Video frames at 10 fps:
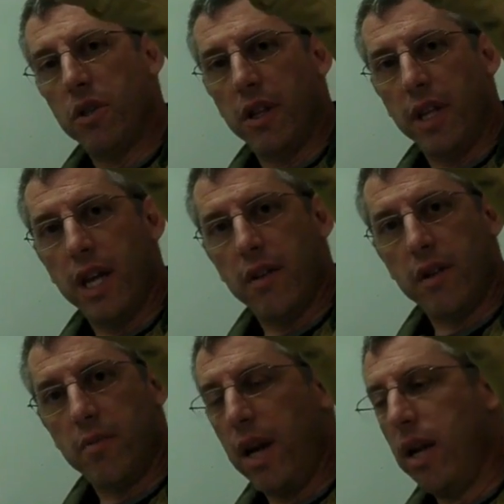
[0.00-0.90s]
on the end of it,
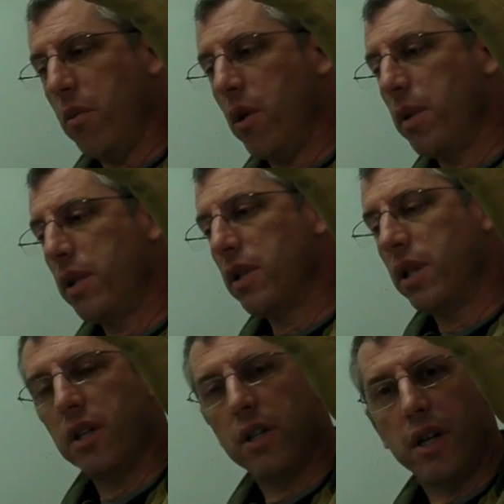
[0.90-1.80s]
the bending moments
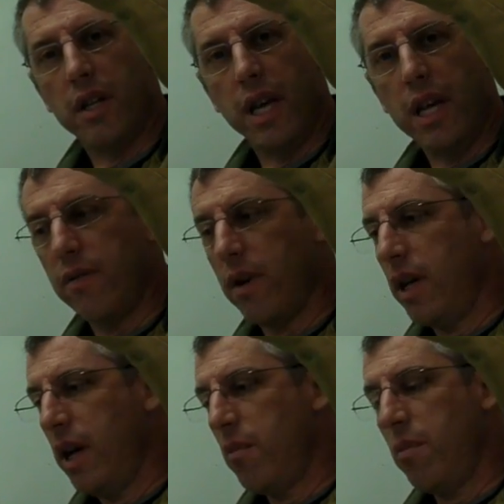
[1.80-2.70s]
essentially on the end of
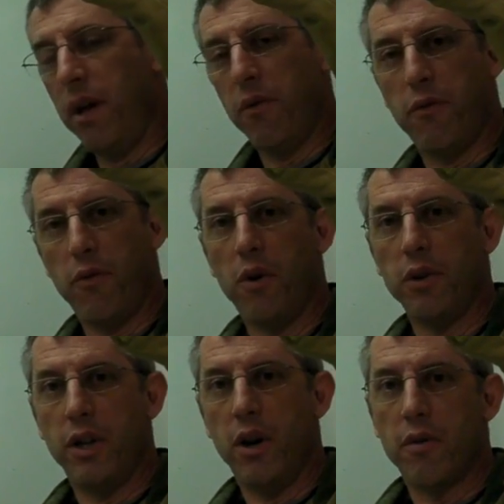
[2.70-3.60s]
it, may
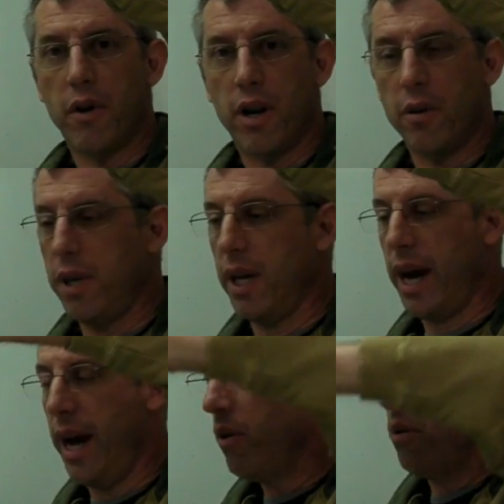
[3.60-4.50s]
fold it over on me.
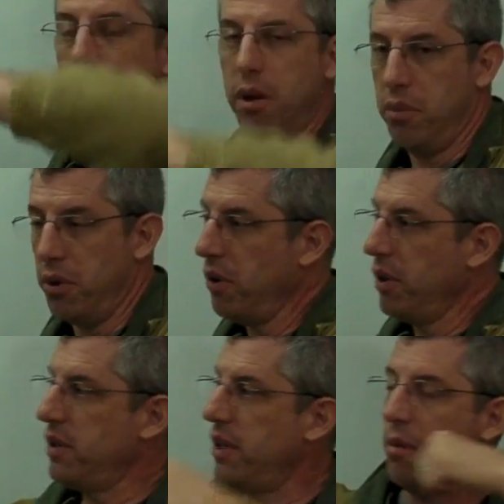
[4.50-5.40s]
I don't want to pull
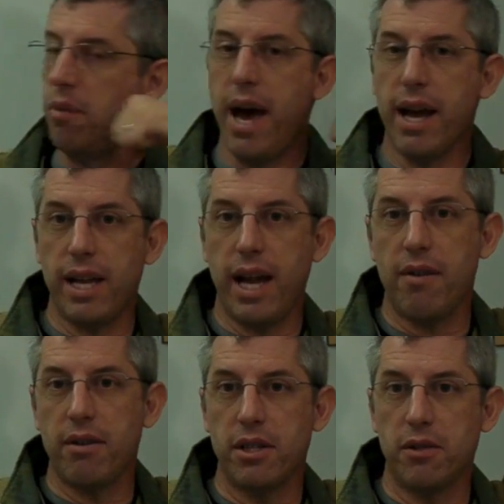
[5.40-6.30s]
this thing back and
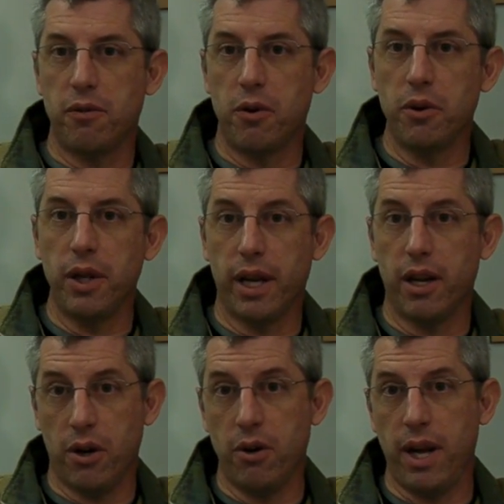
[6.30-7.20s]
have it just fold like a
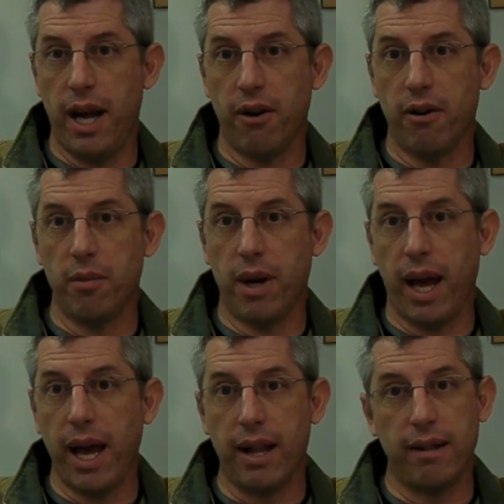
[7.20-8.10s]
coat hanger in my
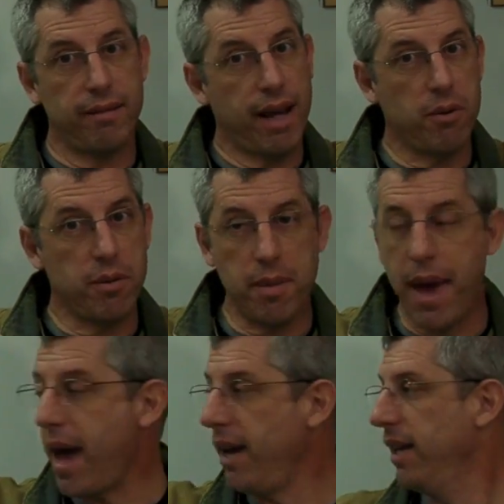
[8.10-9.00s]
hand. That would be
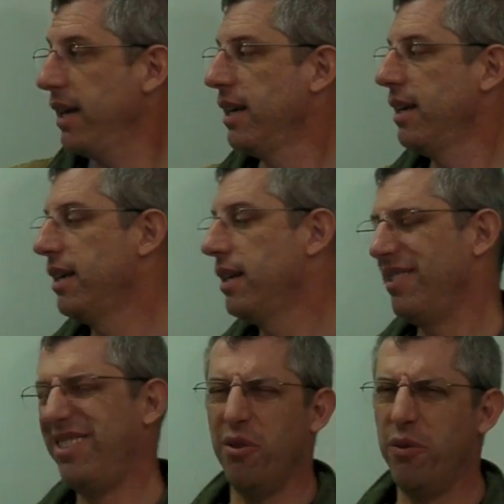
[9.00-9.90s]
bad.
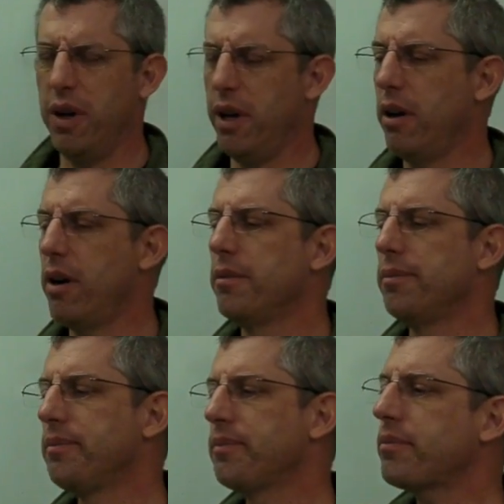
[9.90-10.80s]
No fun at all.
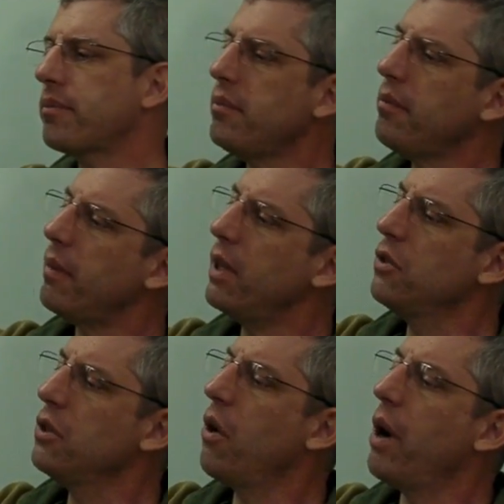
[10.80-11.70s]

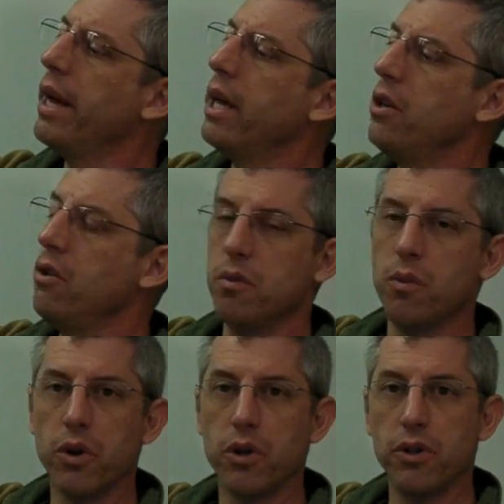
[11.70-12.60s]
So I can use
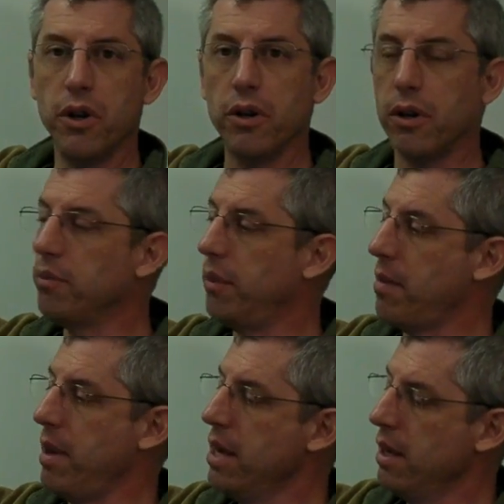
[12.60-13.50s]
Mohr's circle,
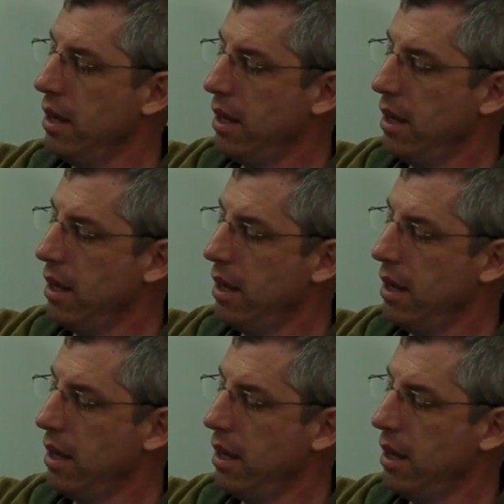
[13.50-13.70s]
maybe.